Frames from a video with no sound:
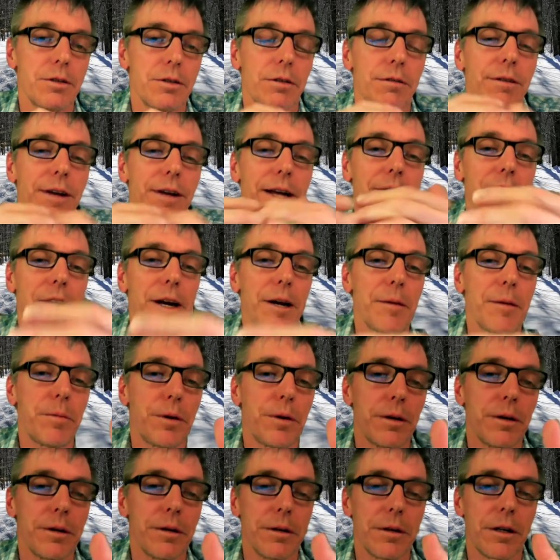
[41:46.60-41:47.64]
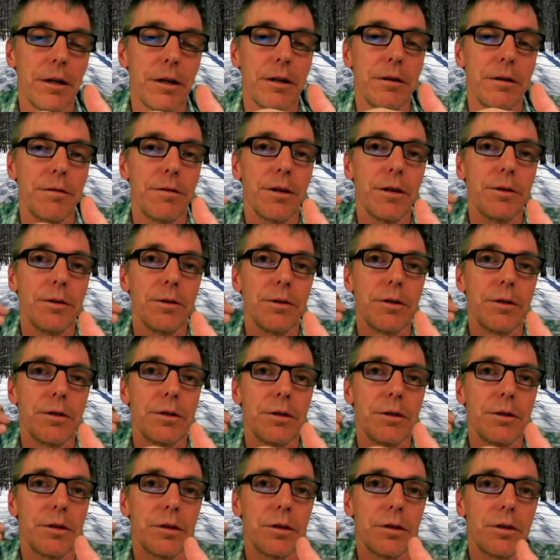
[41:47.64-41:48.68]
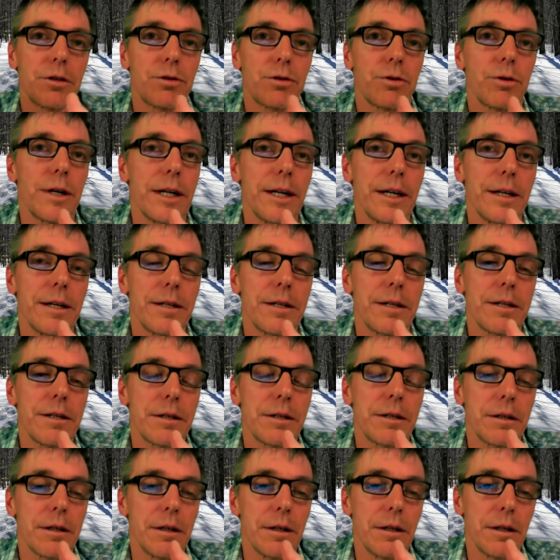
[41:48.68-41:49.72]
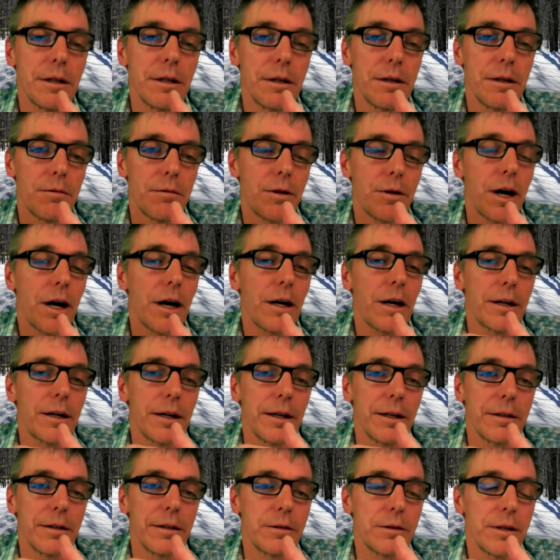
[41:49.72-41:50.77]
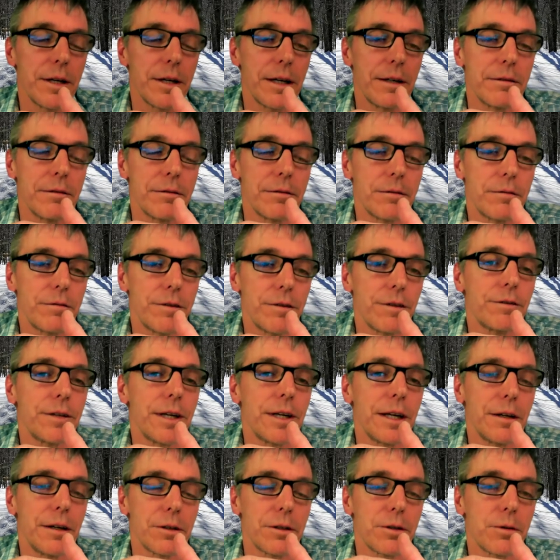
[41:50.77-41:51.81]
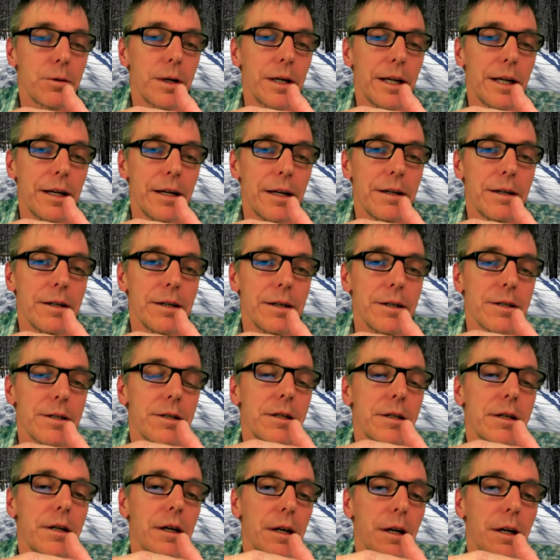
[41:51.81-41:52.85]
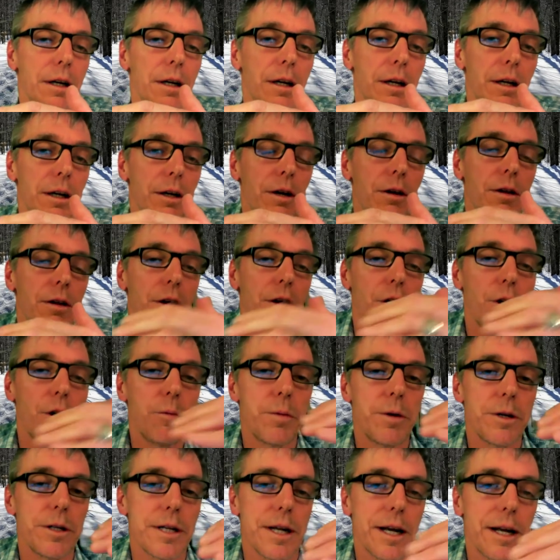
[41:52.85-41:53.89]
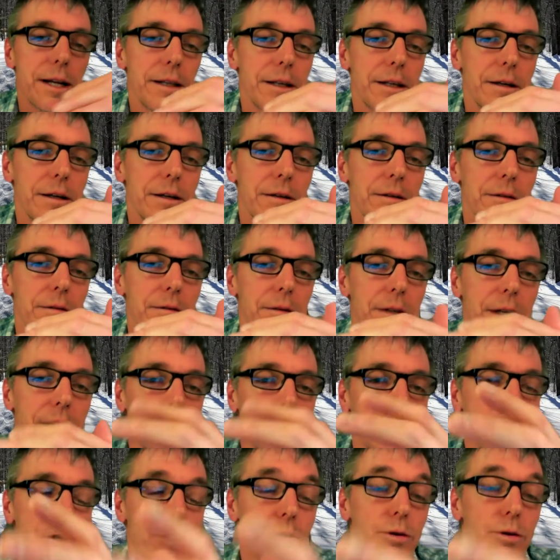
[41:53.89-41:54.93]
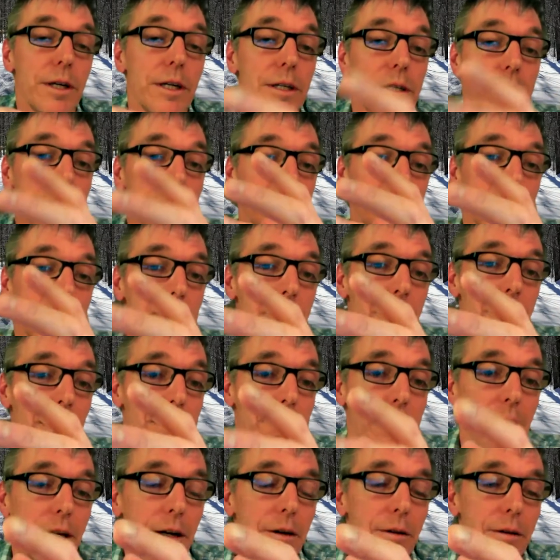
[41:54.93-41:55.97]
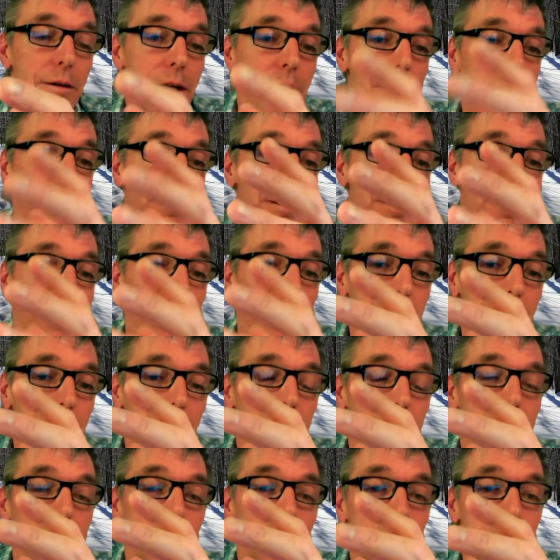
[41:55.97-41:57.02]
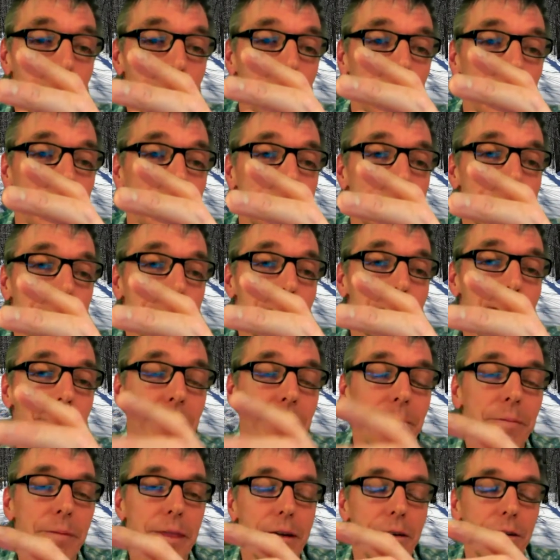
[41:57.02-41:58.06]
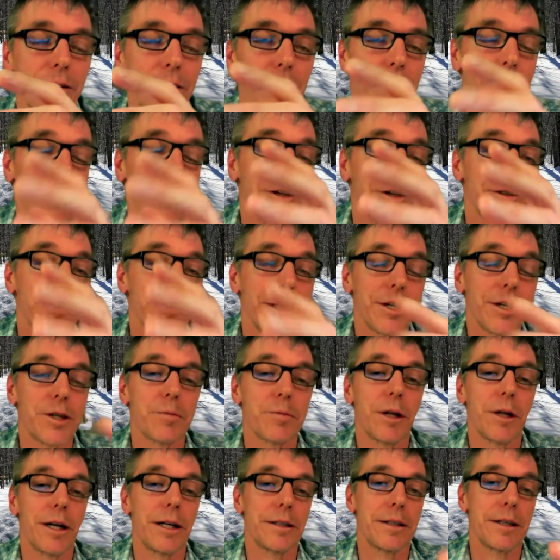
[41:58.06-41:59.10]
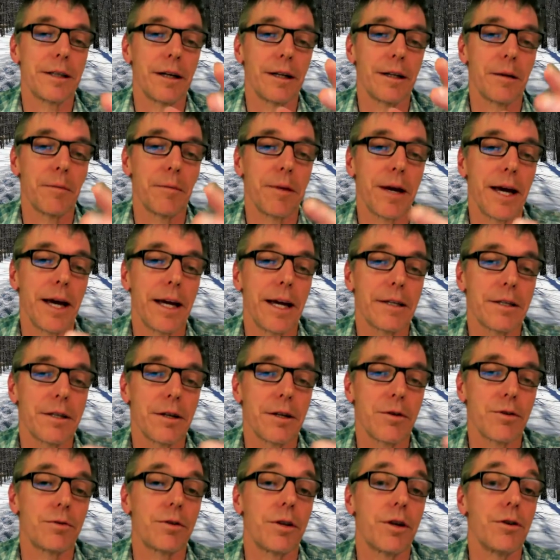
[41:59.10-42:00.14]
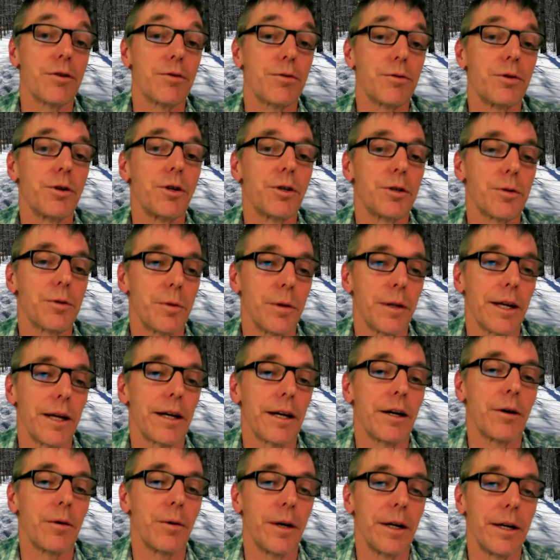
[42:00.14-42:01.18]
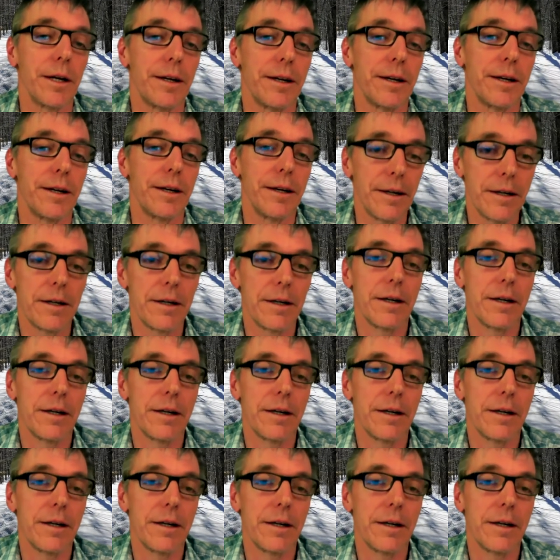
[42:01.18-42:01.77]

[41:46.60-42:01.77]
So Van Riper, you know, if those trees rot in, in 15 or 20 years, you know, the hope is that the that the trees that you know that your crews planted or your volunteers planted on the banks, those those roots will then go in